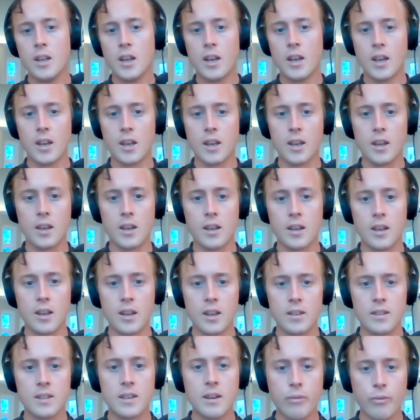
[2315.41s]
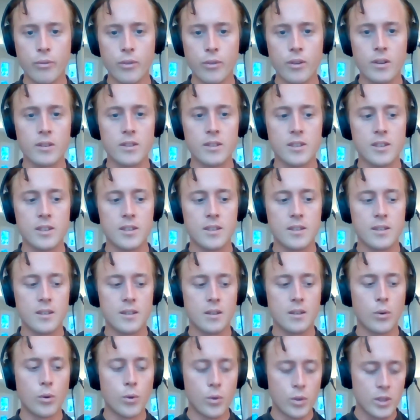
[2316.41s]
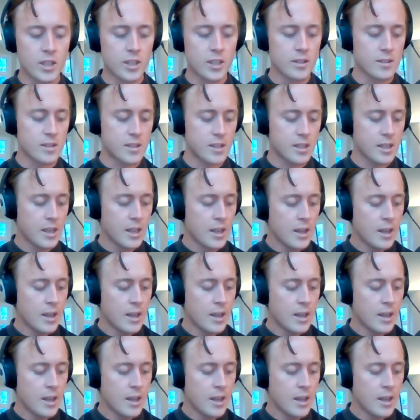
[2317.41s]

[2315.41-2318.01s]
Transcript: uh, a different audience.